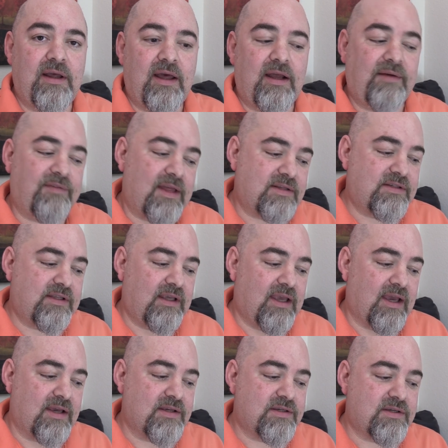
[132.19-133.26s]
And if that's the
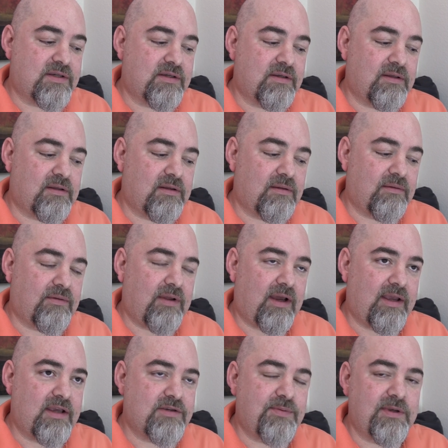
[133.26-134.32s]
case,
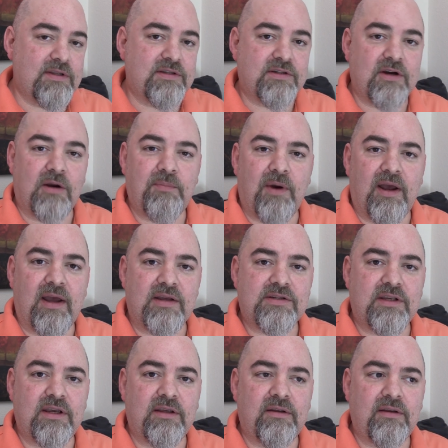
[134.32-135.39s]
I guess we could start by
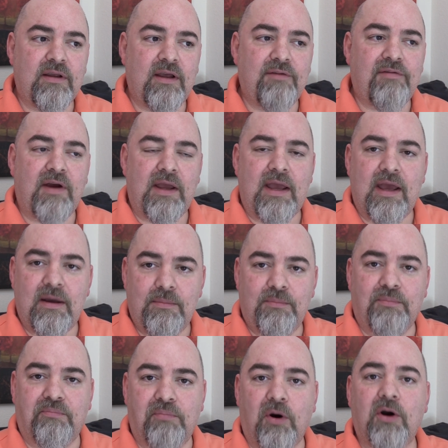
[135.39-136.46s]
asking, if I
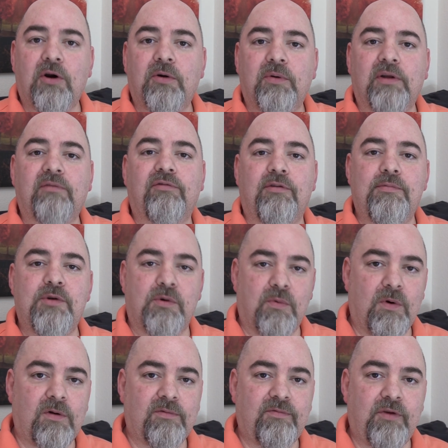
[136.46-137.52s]
am borrowing from your
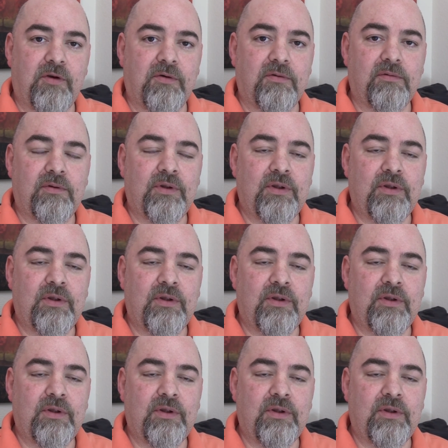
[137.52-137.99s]
worldview,